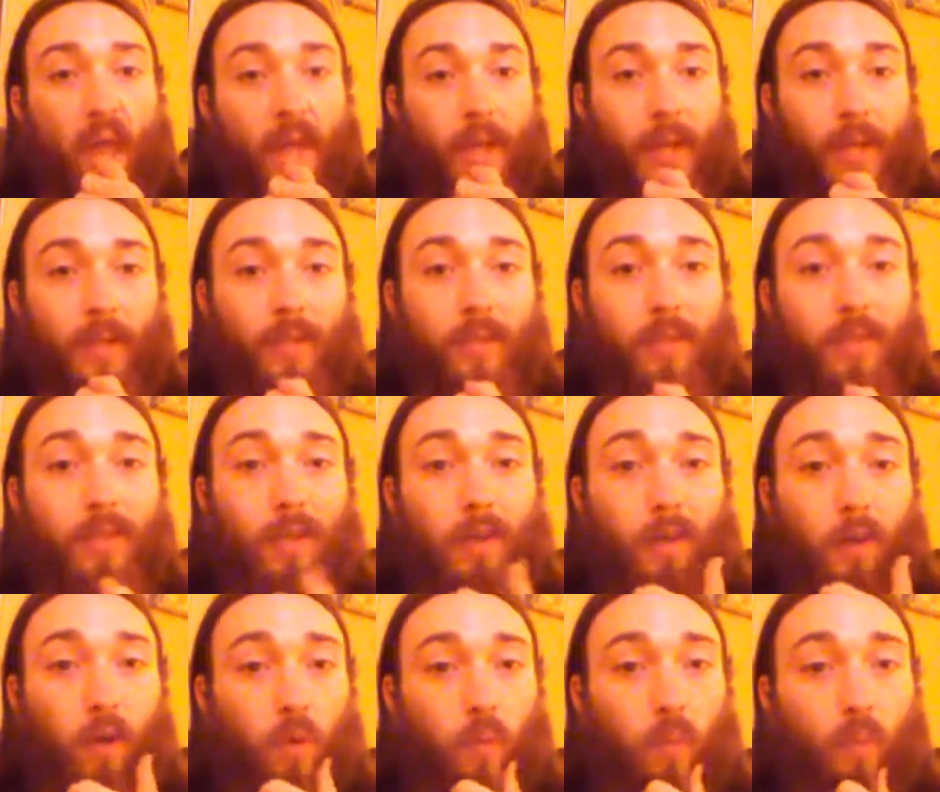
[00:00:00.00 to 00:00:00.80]
And
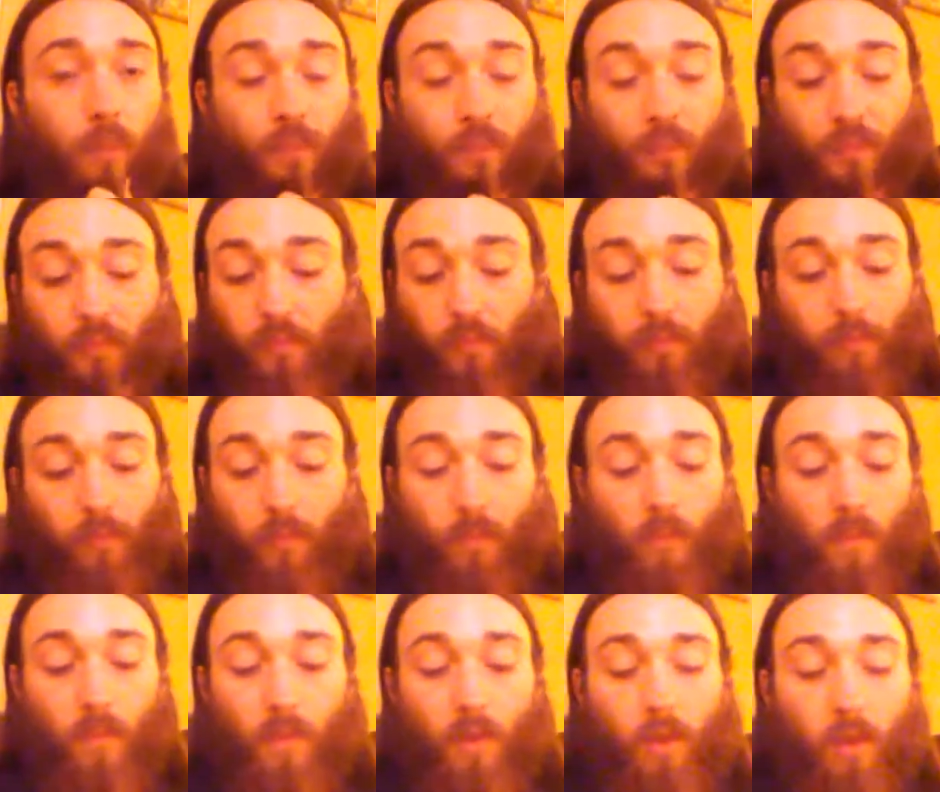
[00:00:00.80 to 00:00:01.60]
so,
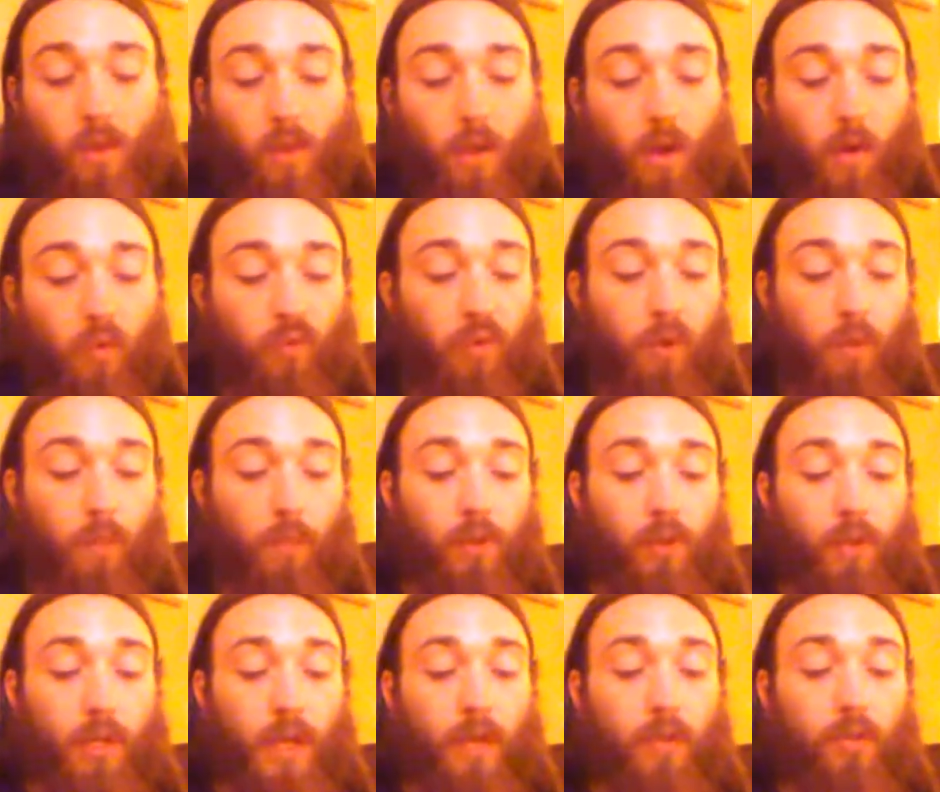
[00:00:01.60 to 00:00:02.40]
no foot
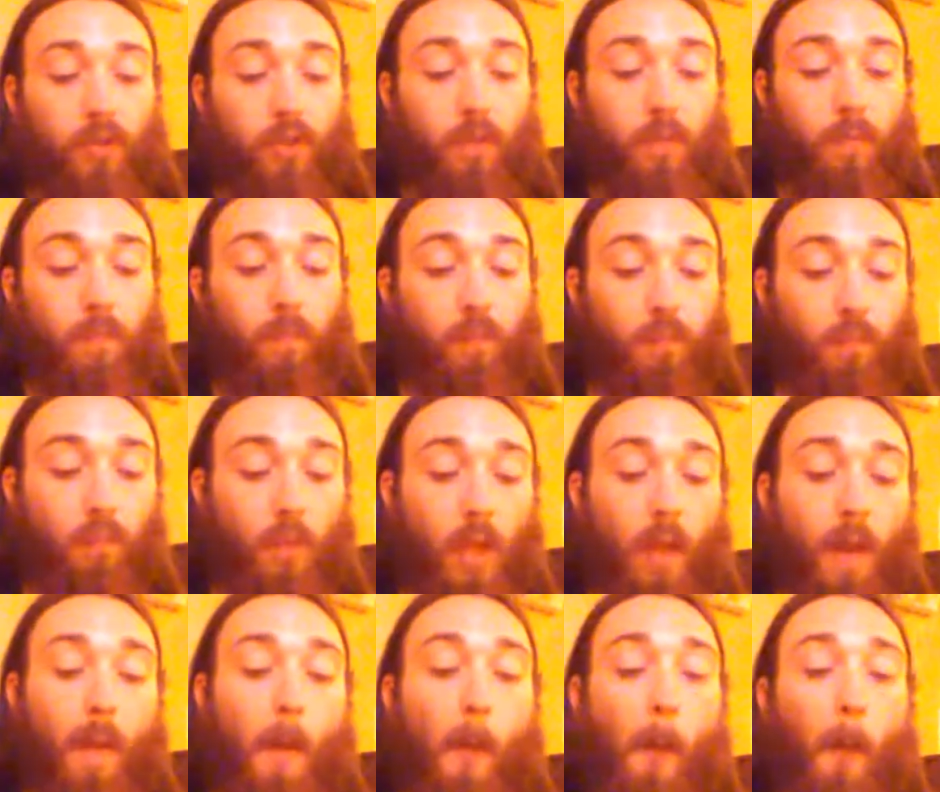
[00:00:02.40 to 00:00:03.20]
protection.
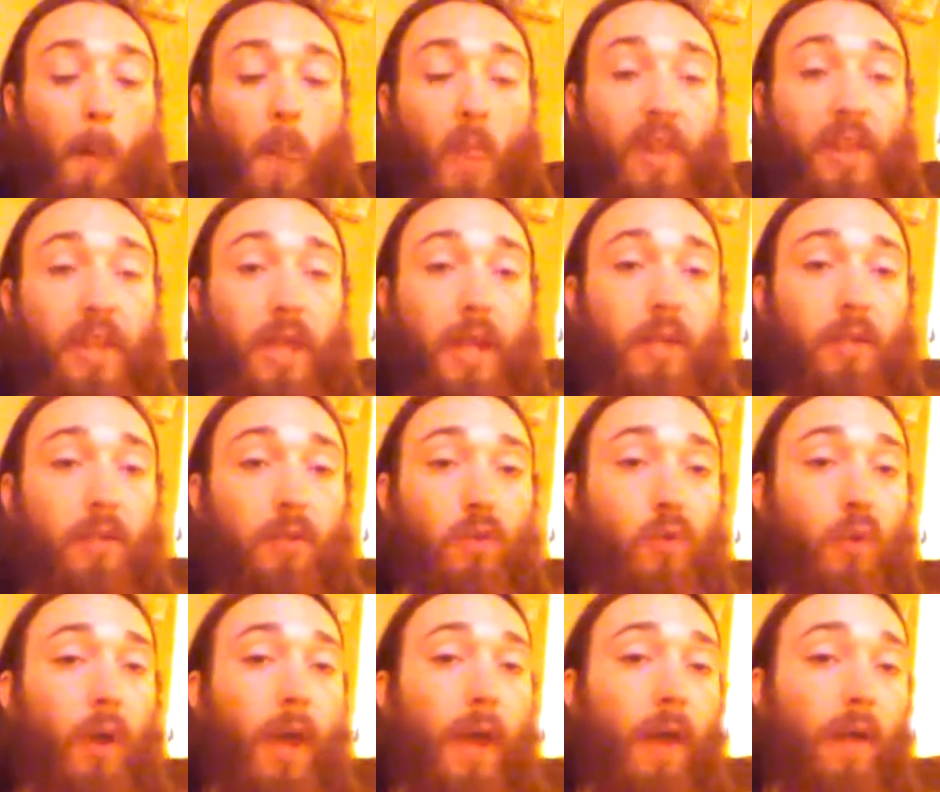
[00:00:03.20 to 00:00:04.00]
They
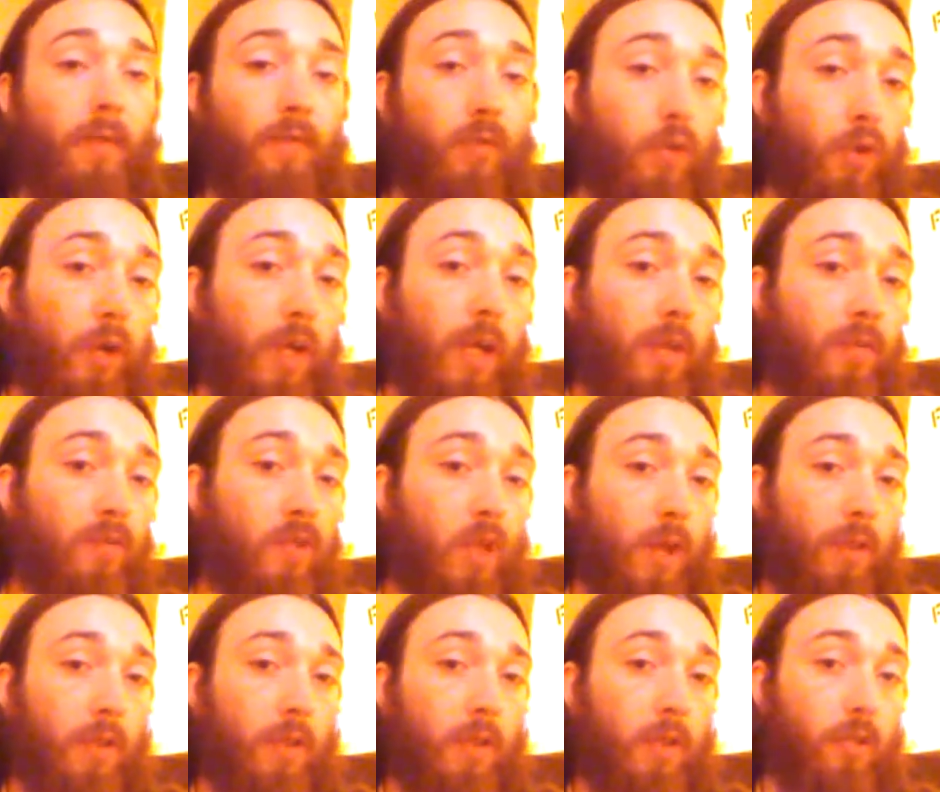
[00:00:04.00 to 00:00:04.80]
do have greaves
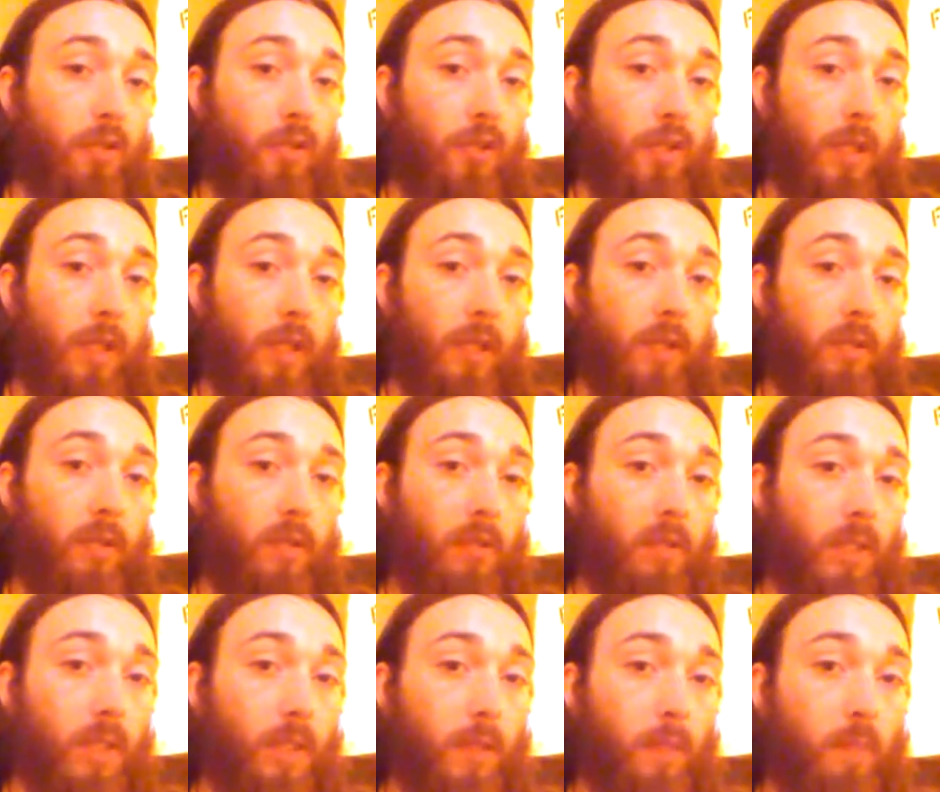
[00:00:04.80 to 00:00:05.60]
on their
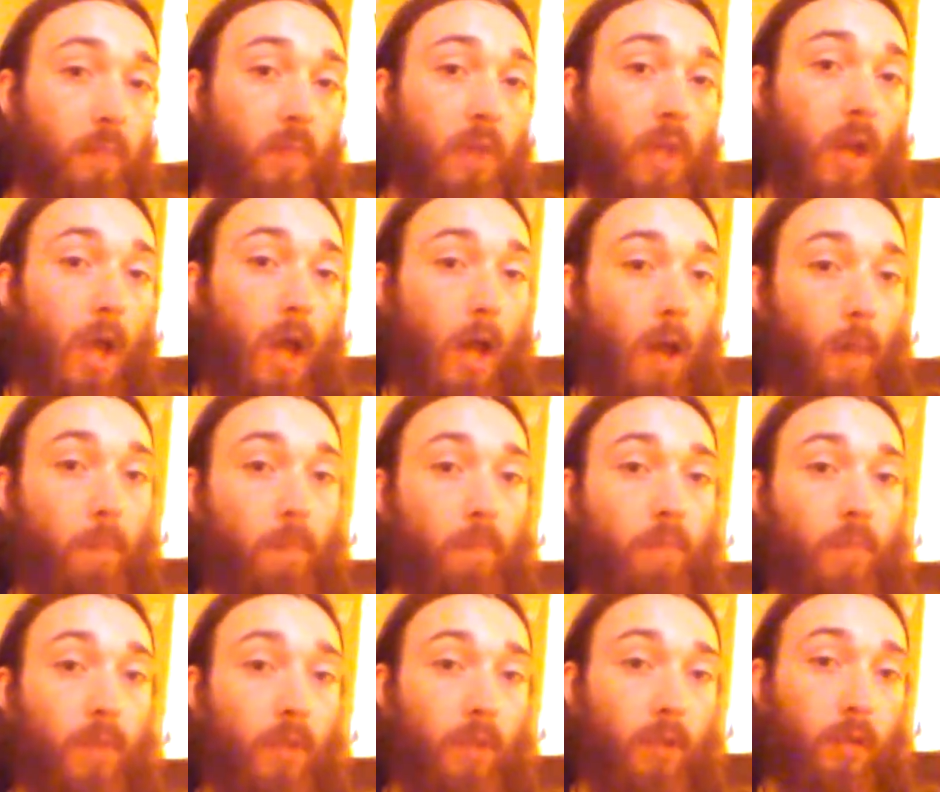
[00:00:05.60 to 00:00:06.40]
shins.
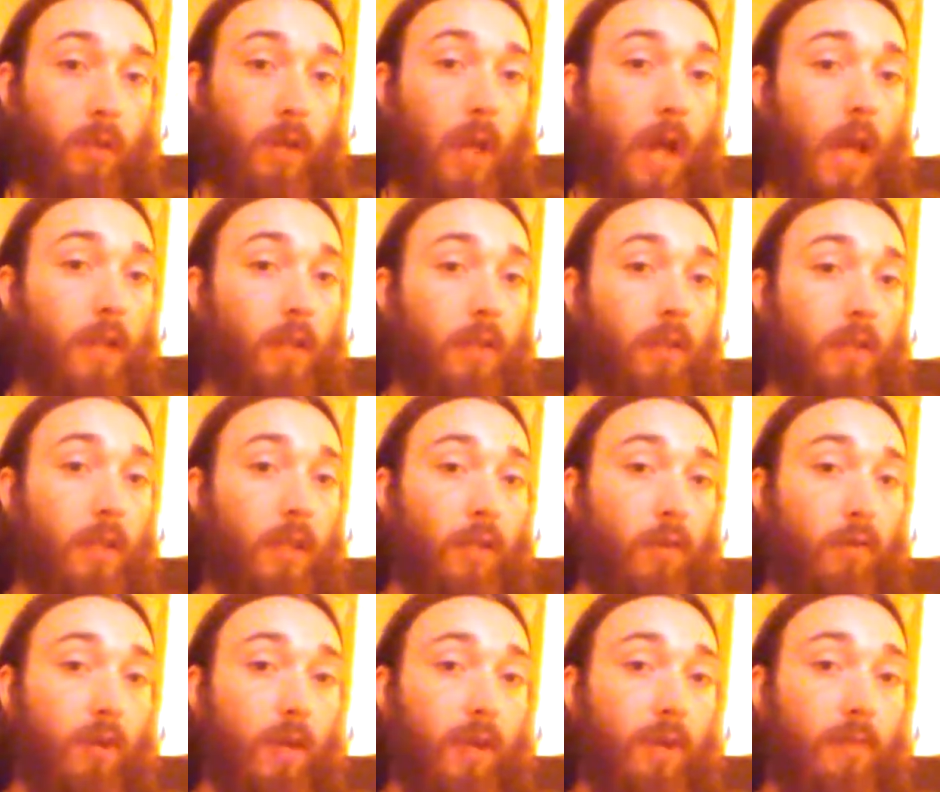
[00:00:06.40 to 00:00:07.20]
Kind of
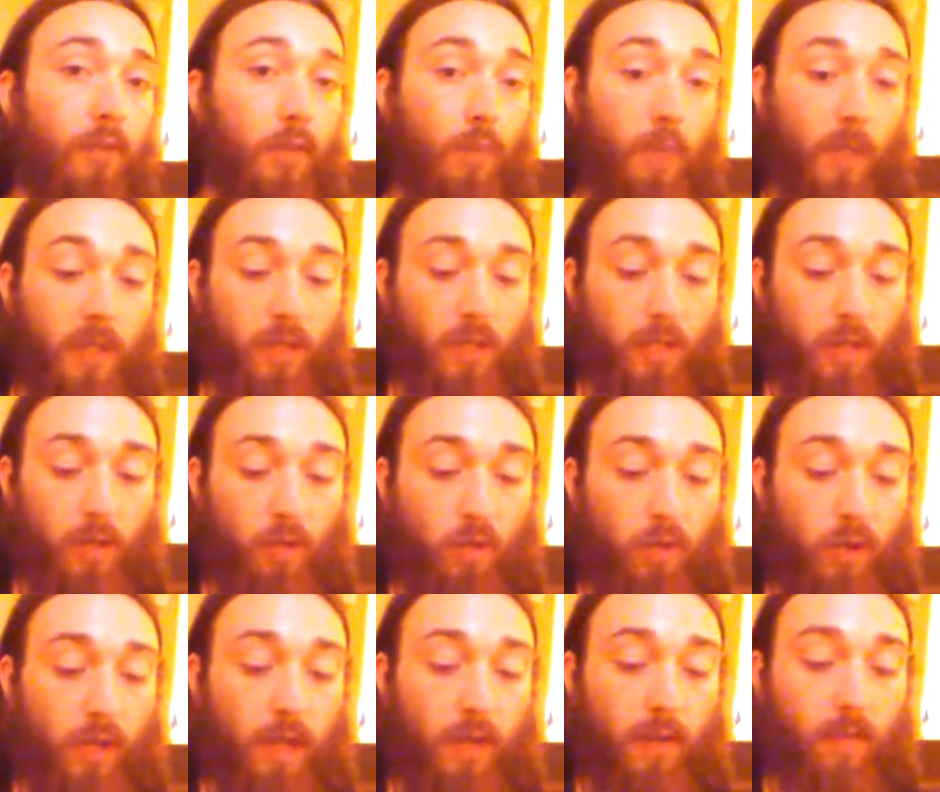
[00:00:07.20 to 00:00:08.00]
thin greaves, but still
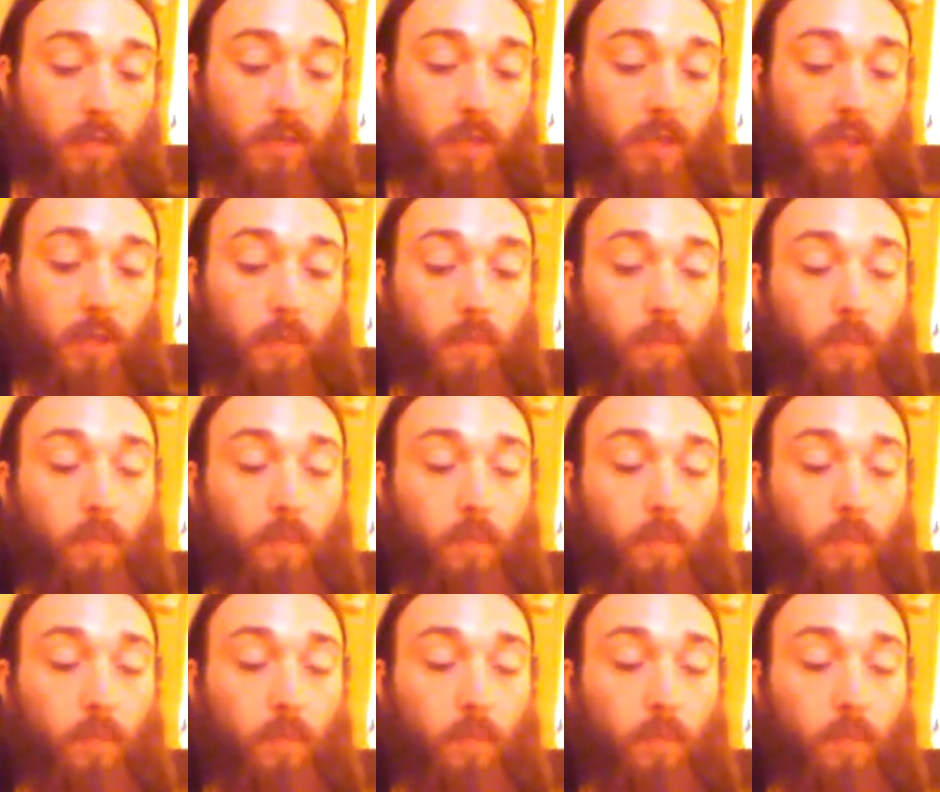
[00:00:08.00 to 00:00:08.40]
greaves.